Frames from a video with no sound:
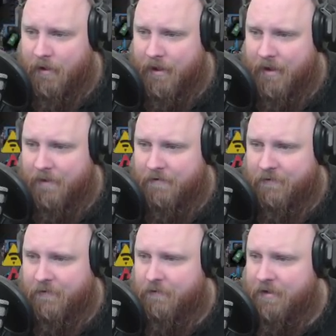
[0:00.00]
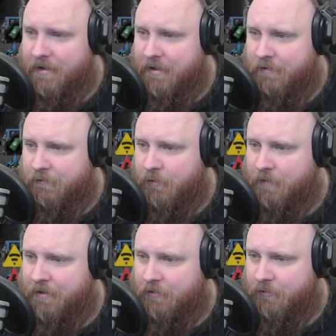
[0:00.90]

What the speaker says: And this thing over here will be the